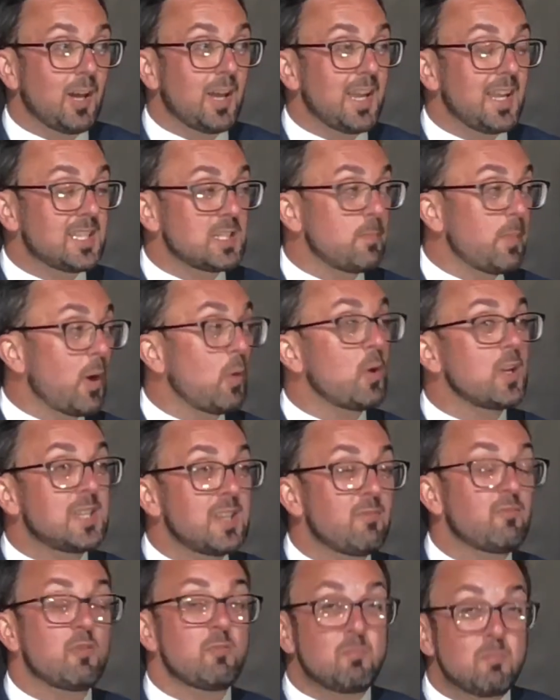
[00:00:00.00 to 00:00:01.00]
It's about a
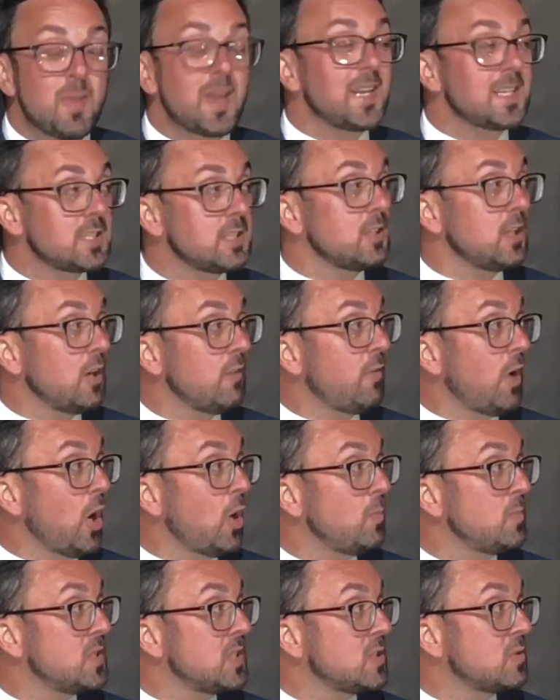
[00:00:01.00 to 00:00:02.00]
different mix of
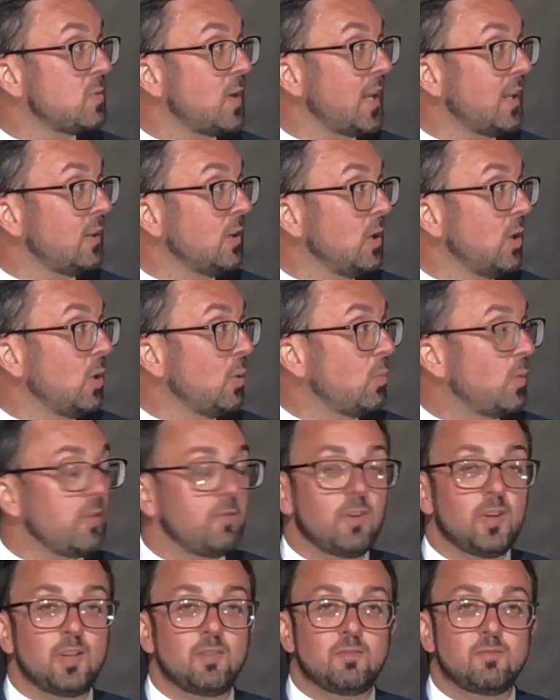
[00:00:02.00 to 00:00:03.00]
homes as well. We've
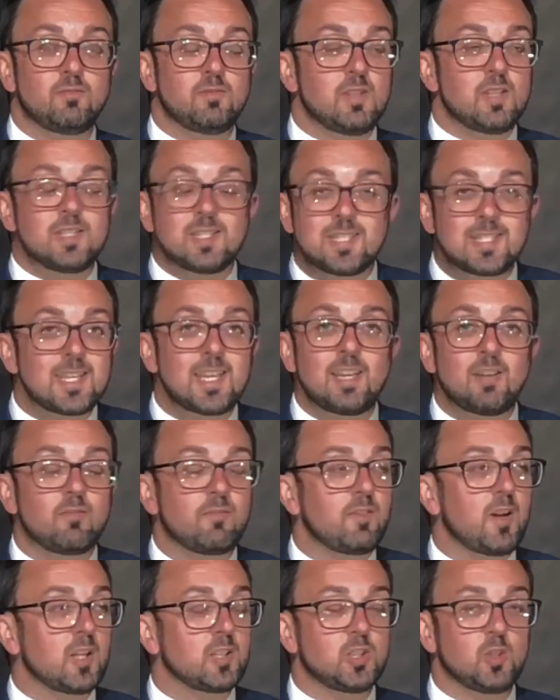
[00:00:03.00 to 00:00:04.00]
heard and seen
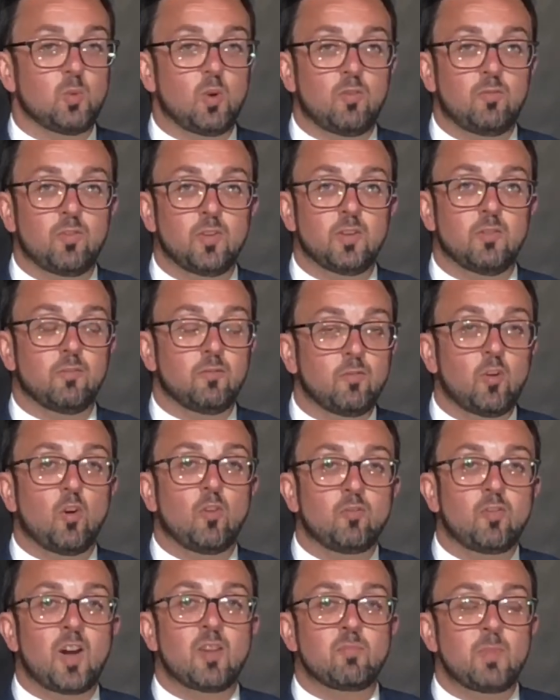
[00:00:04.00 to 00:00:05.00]
far too often that 4 or
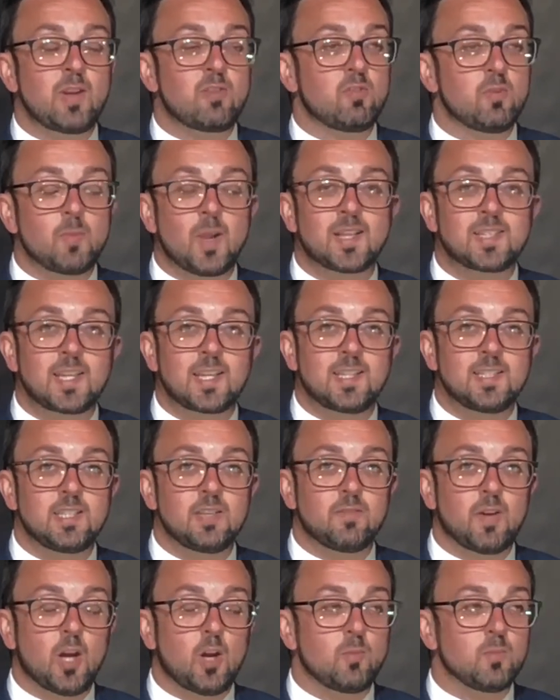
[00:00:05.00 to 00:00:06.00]
5 bedroom executive
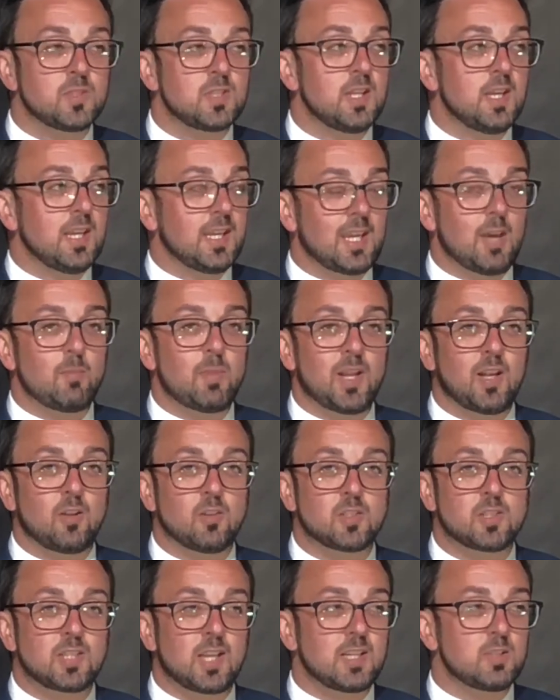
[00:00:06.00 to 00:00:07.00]
homes get built on
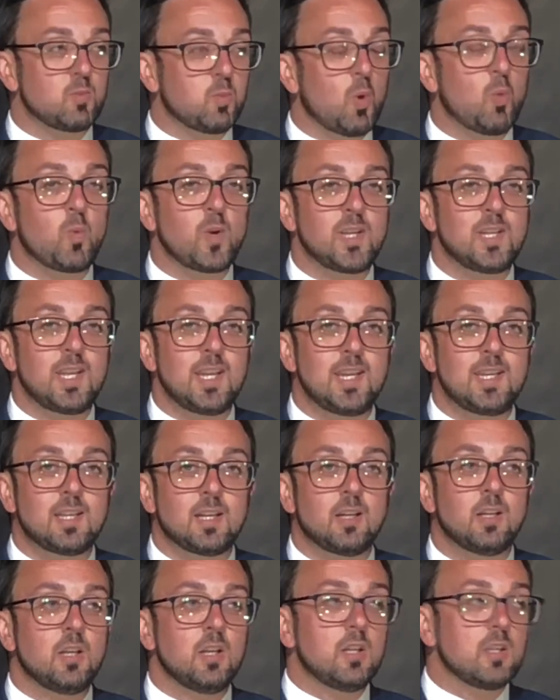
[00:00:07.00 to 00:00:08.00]
sites. What we need
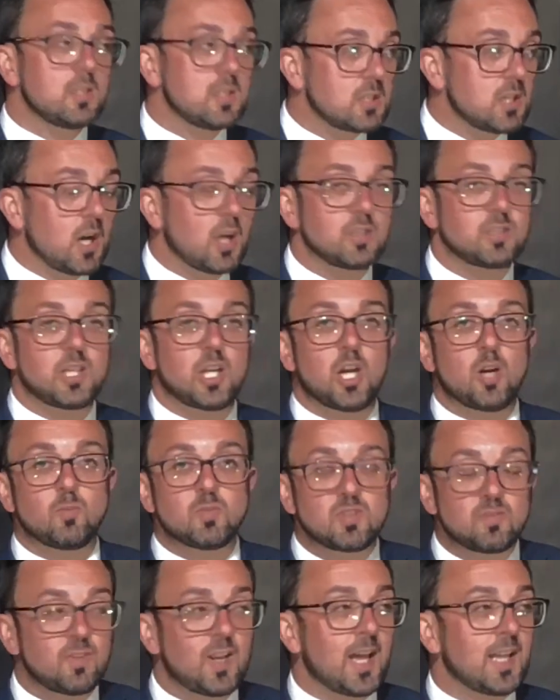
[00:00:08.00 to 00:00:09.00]
are starter homes,
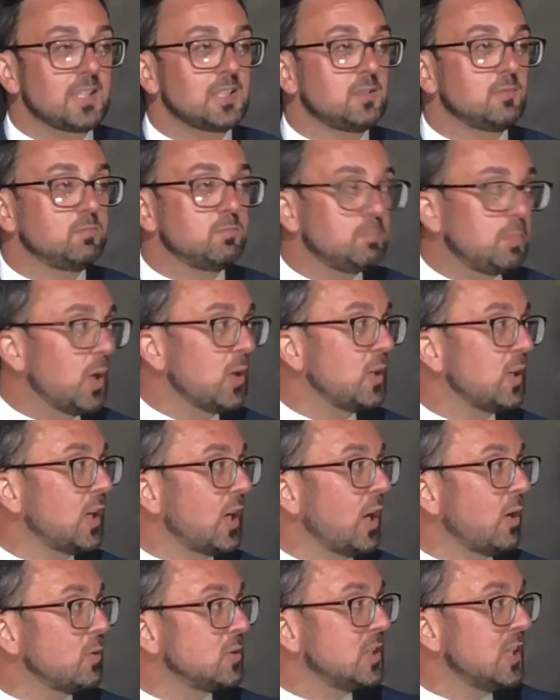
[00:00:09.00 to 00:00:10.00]
flats,
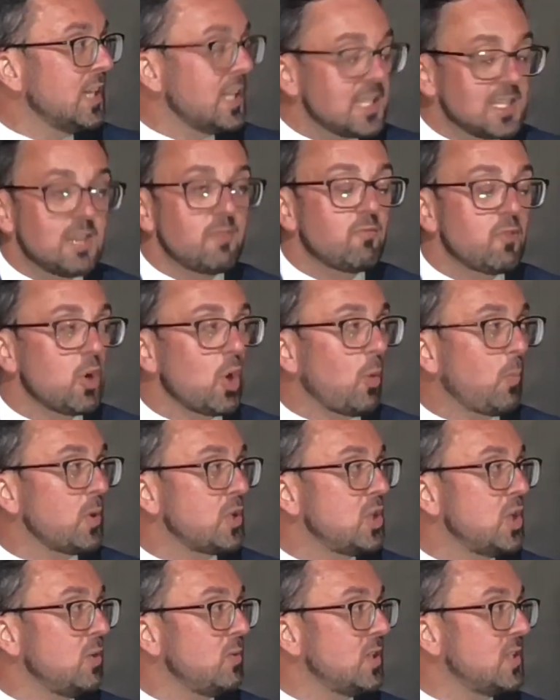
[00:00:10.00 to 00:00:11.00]
bungalows, different
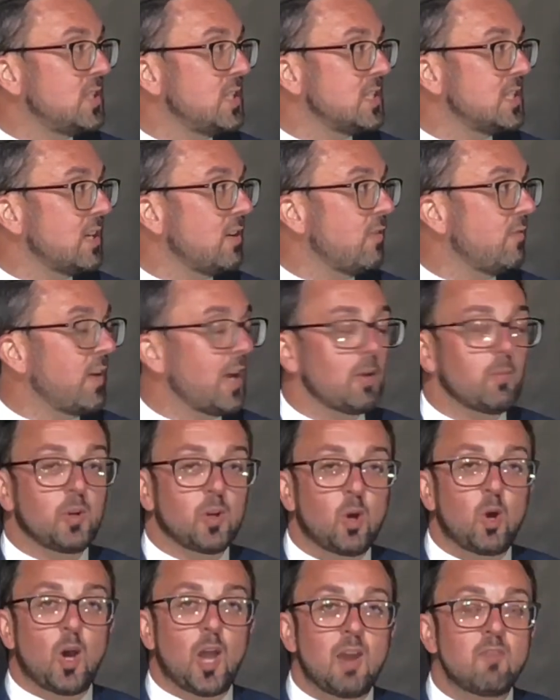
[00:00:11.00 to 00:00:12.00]
opportunities that are available.
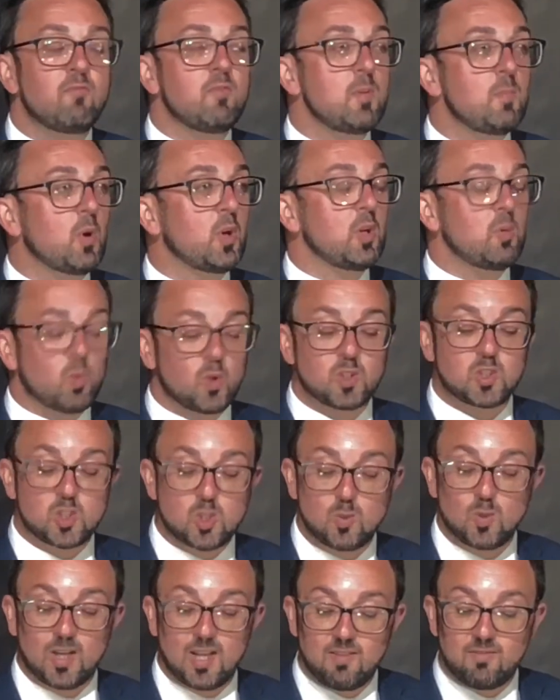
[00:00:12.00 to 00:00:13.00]
Not everybody wants
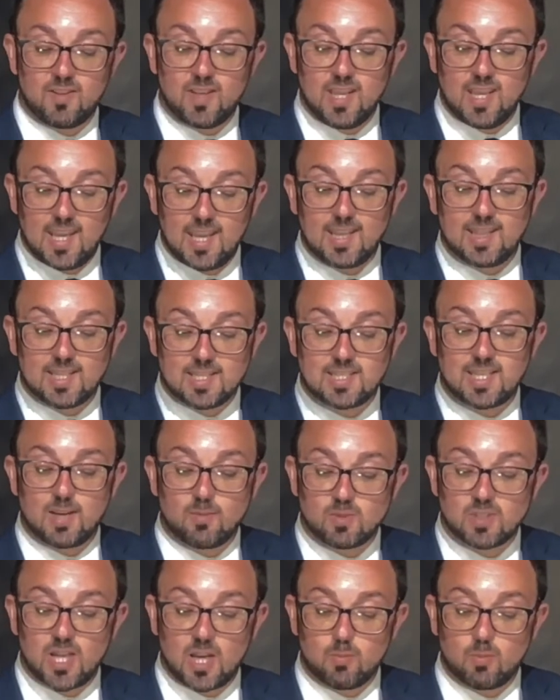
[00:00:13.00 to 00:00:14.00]
to live in the same
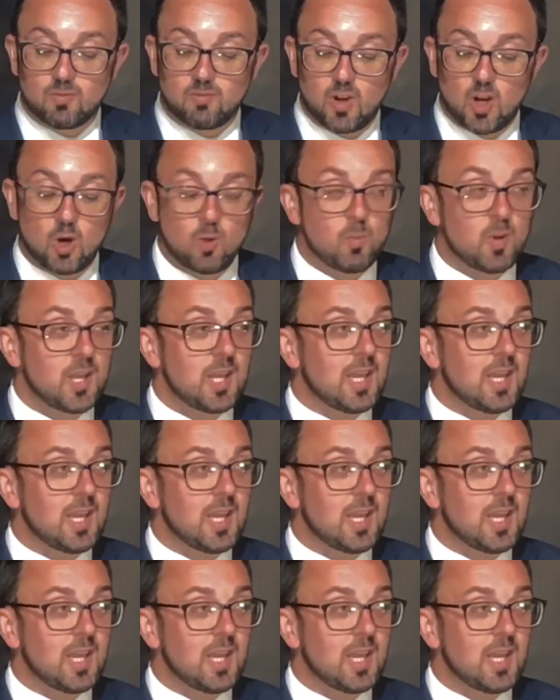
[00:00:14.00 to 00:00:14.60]
type of home.